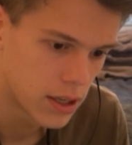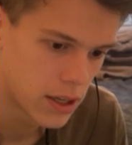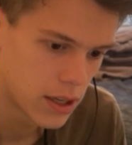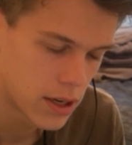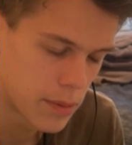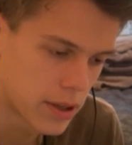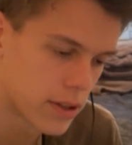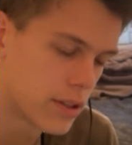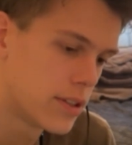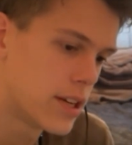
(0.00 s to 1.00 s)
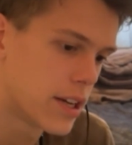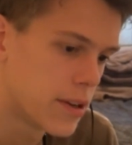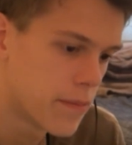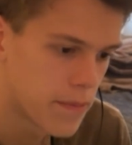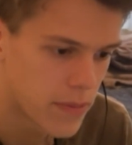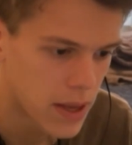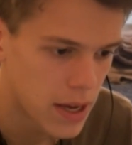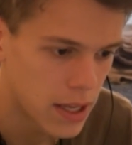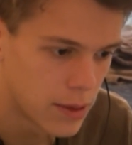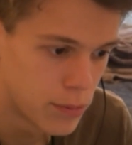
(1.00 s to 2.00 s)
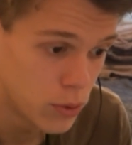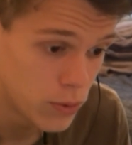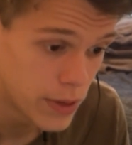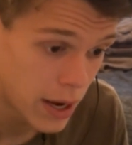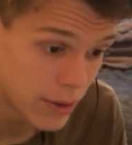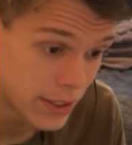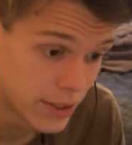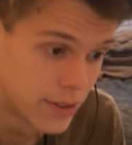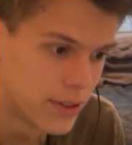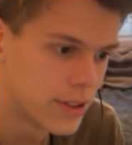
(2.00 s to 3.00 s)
And I'm like, dang it. And the move now here